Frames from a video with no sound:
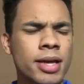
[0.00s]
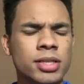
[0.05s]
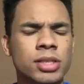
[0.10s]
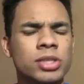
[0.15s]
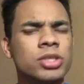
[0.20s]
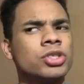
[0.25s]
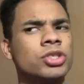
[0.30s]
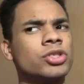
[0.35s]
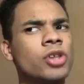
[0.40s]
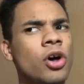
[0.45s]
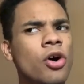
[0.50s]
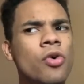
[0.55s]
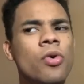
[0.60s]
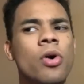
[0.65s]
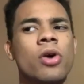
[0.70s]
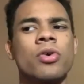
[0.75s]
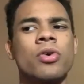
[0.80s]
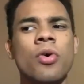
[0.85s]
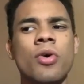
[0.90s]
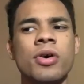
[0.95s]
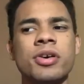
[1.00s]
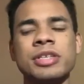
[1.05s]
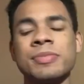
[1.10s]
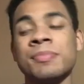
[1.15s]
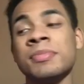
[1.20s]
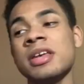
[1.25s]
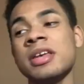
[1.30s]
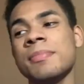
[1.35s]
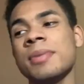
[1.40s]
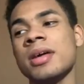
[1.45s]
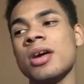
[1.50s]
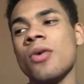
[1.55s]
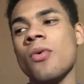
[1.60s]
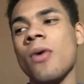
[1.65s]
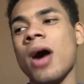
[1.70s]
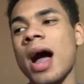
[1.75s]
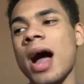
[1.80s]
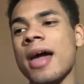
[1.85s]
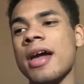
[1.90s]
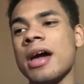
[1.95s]
So of course, me being who
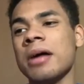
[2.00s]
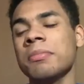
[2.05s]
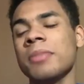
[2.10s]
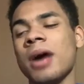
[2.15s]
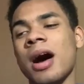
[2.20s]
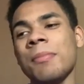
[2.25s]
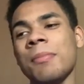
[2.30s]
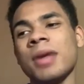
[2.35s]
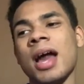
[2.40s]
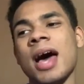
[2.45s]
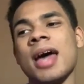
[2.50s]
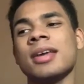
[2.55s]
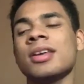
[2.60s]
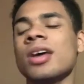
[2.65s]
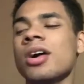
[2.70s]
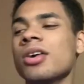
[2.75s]
I am, I'm like, yo,